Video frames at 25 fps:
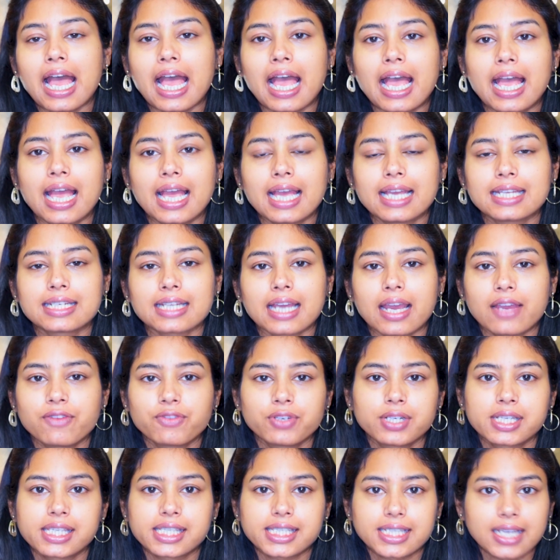and I
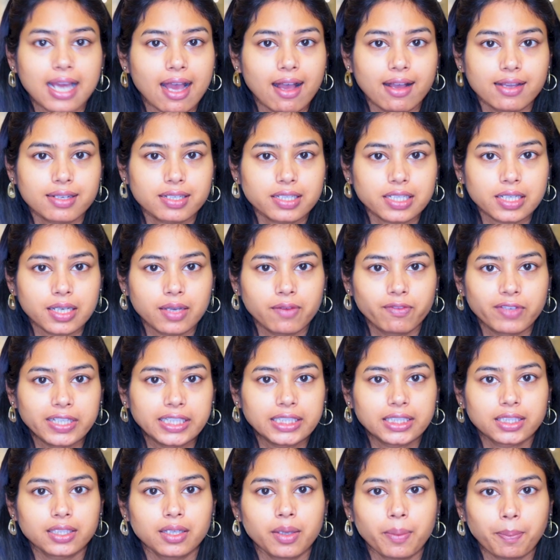would start
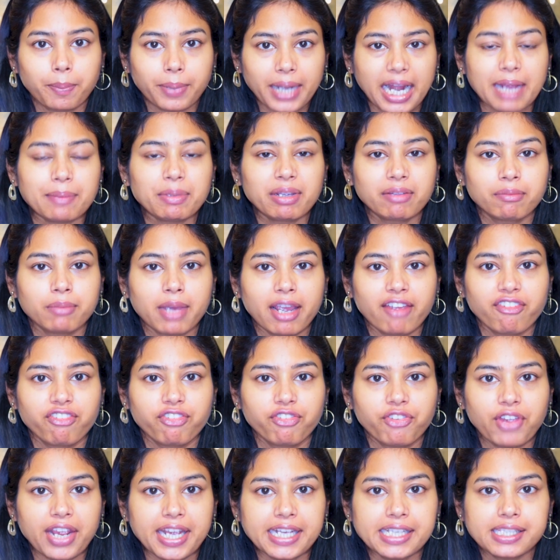with priming my
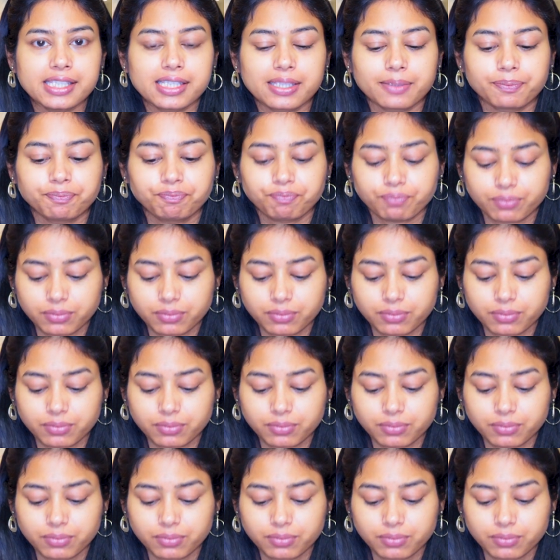face.